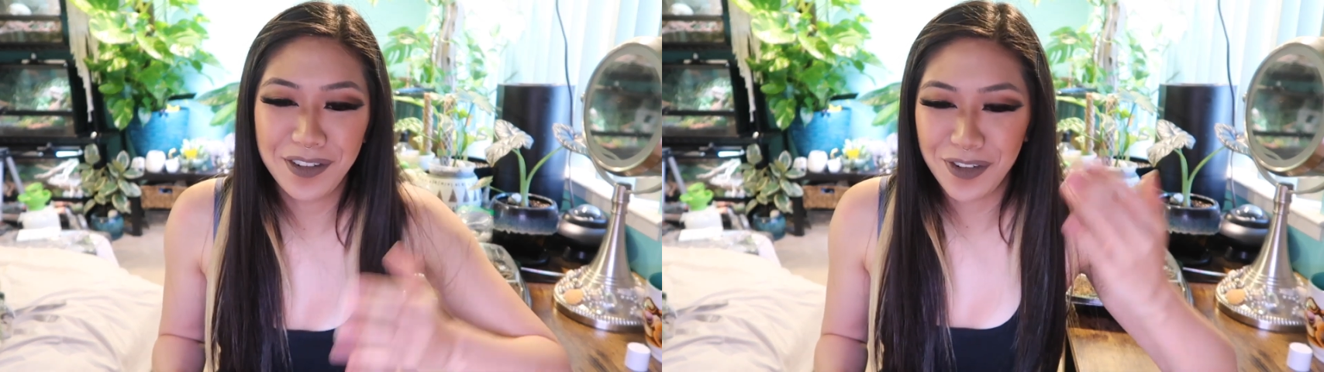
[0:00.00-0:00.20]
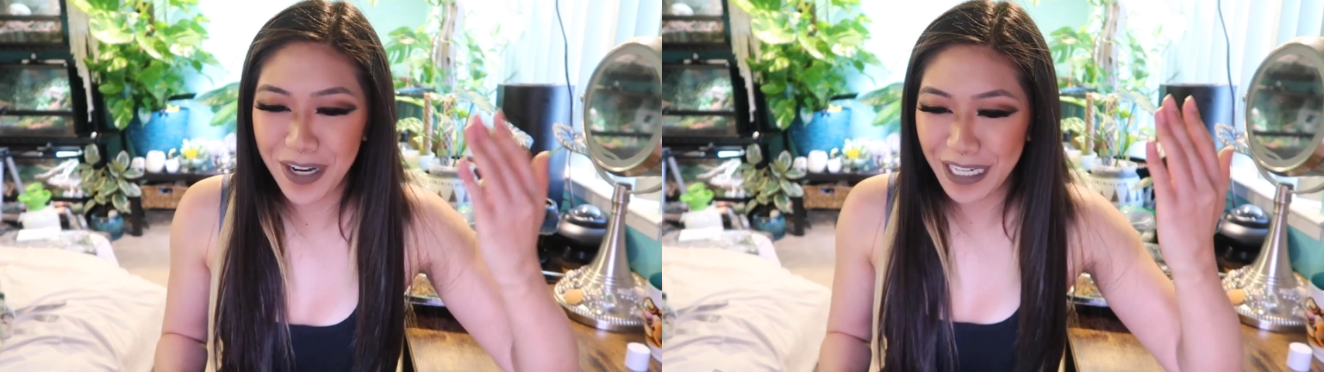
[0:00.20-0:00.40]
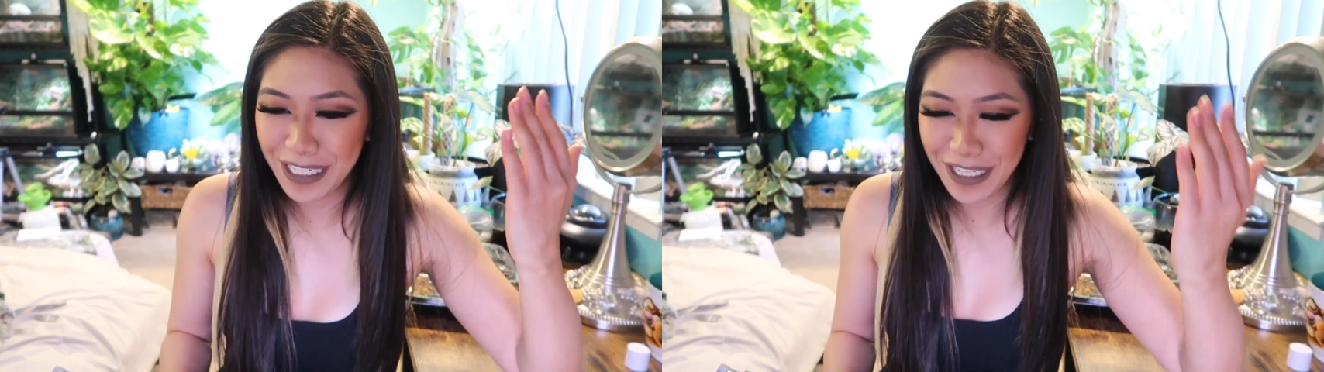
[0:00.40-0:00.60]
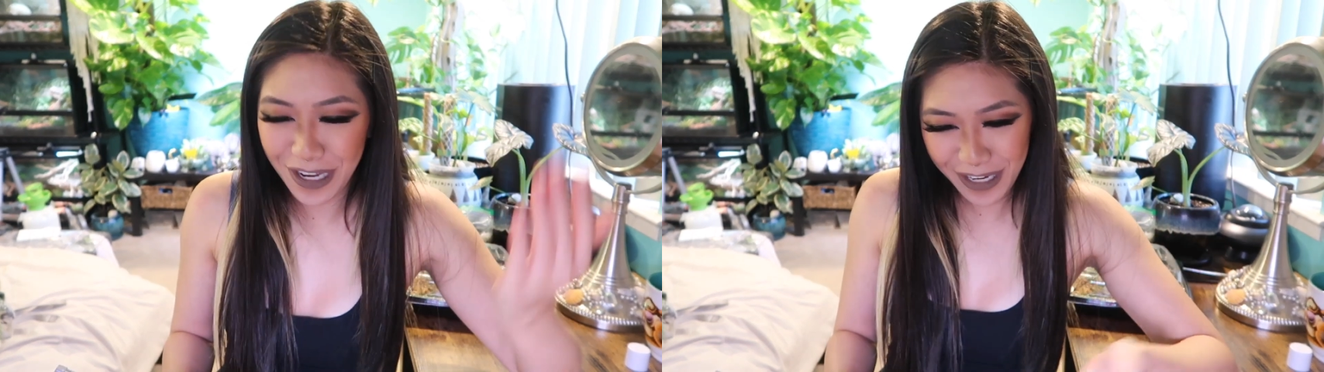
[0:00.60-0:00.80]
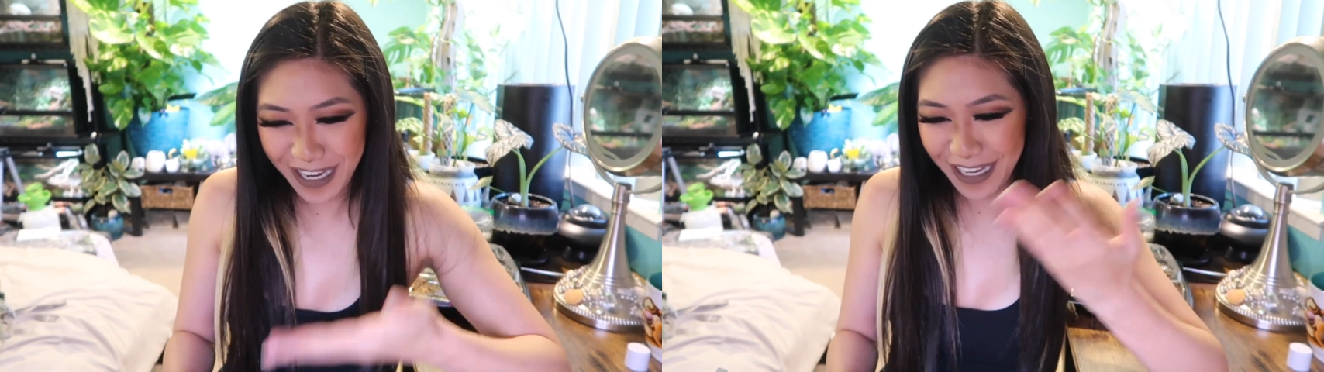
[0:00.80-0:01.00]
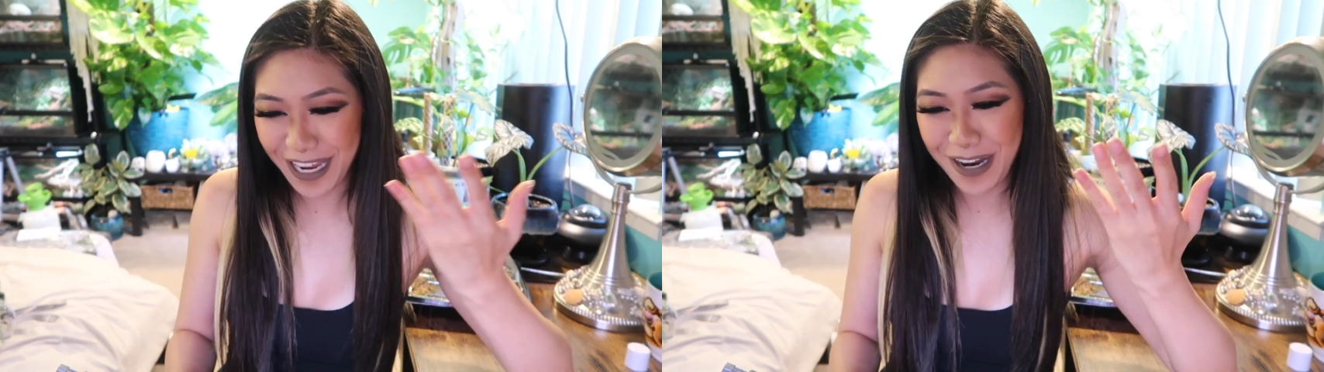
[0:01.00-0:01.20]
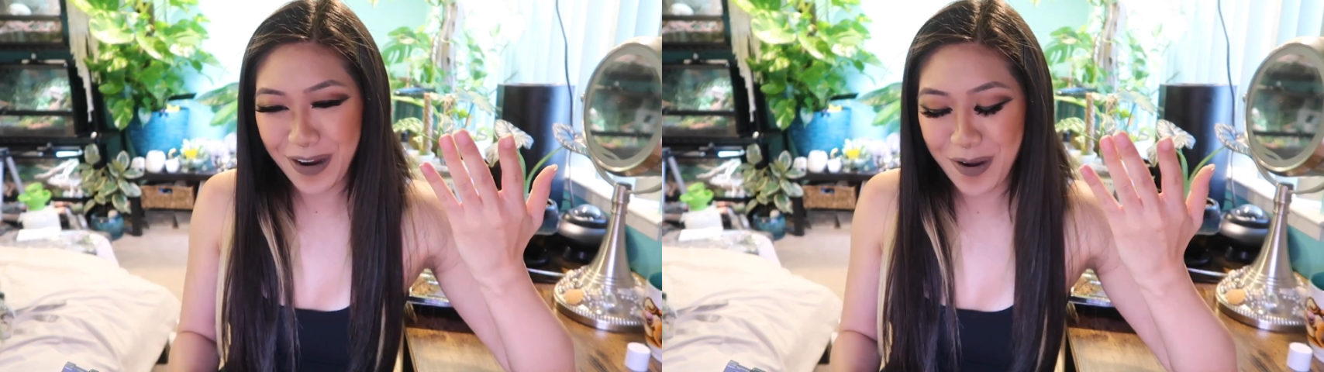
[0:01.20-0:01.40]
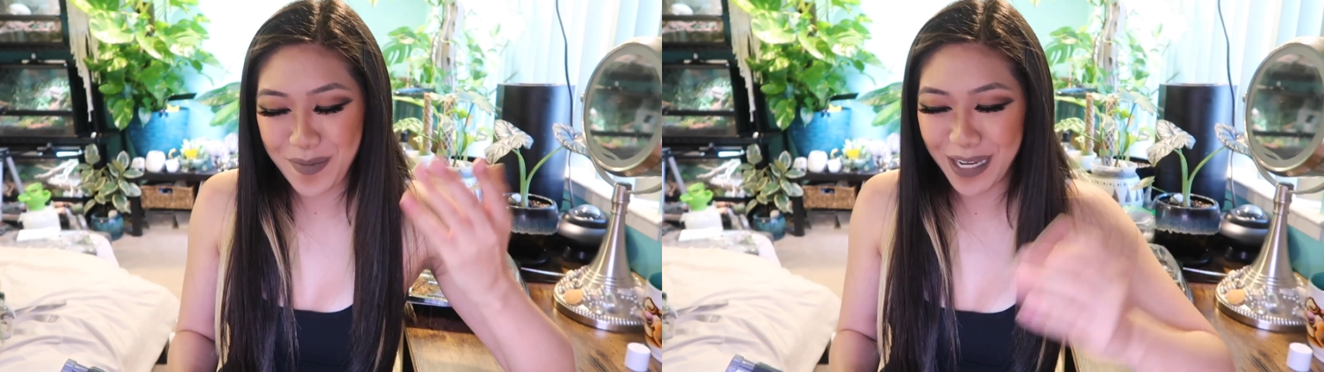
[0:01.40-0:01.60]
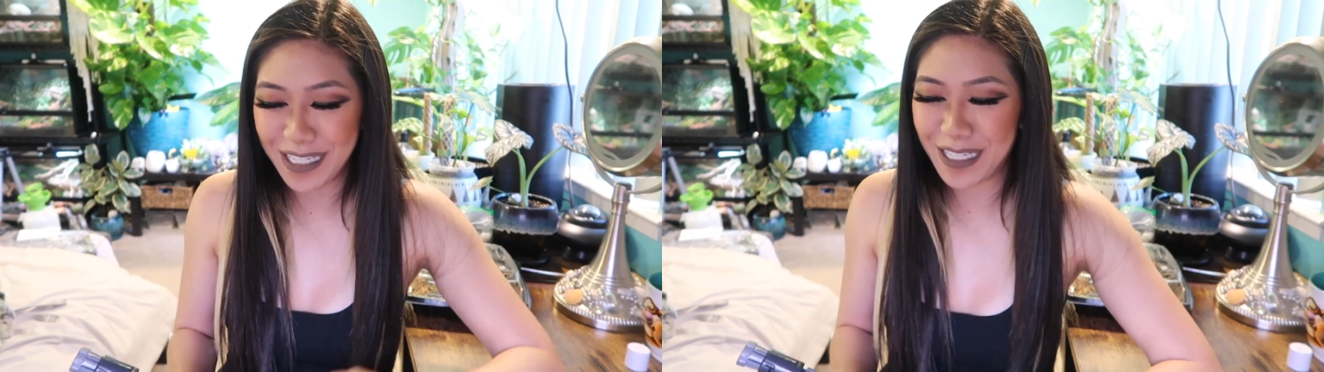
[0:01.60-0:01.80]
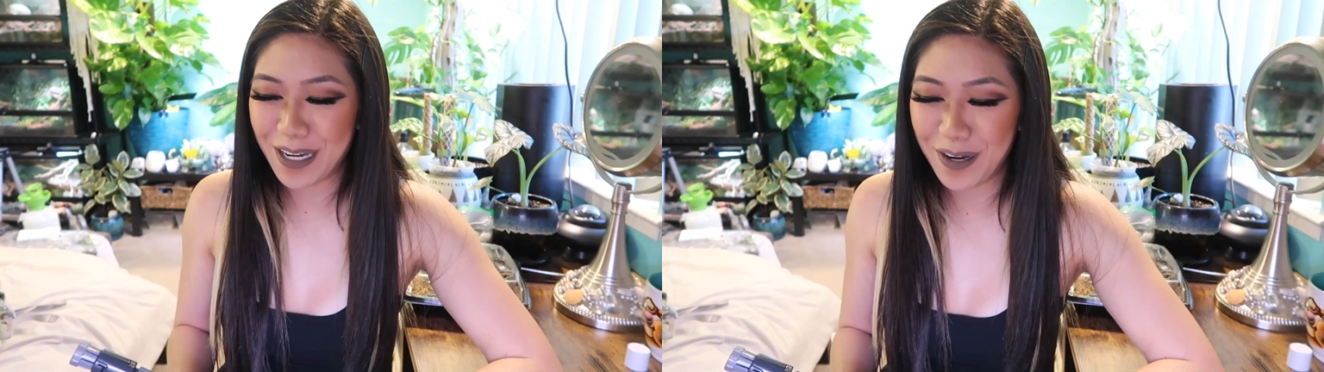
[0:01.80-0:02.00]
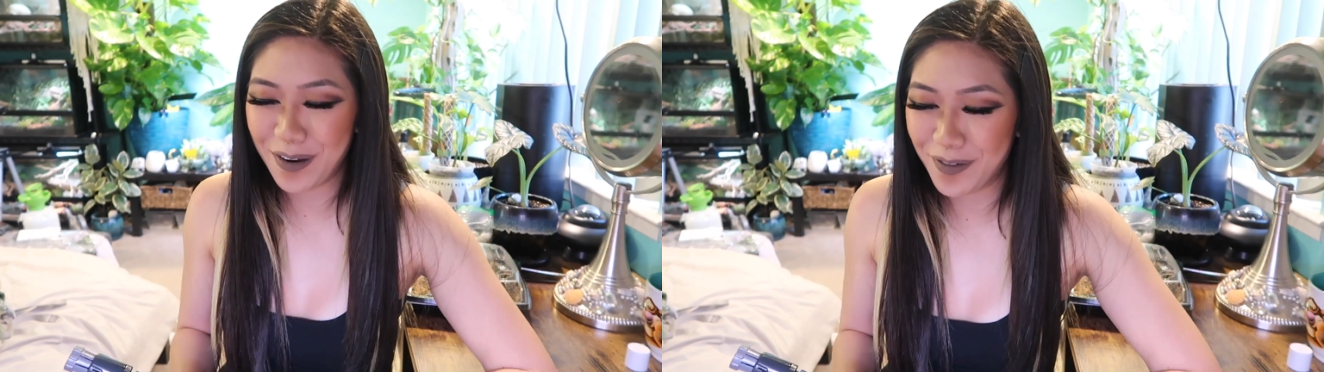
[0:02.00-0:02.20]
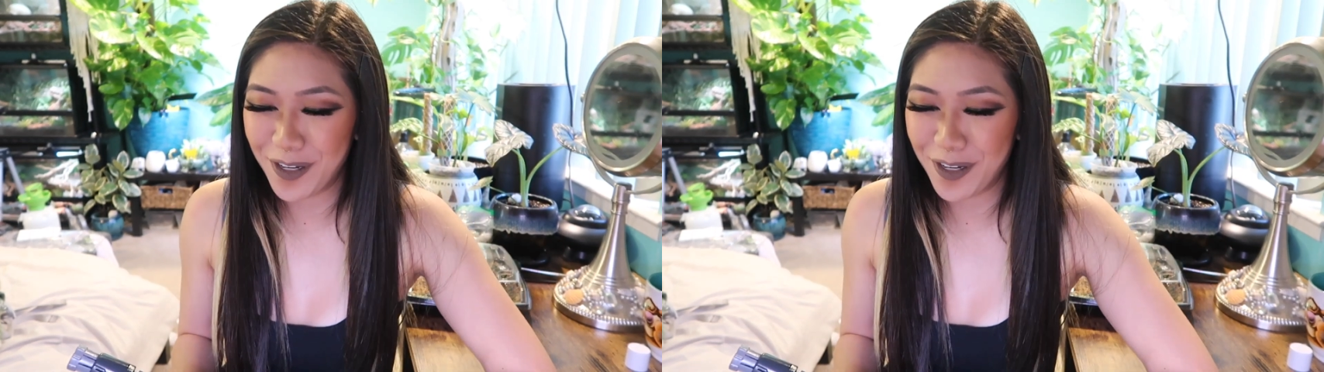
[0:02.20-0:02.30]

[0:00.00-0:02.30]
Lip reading: tried sucking air out myself,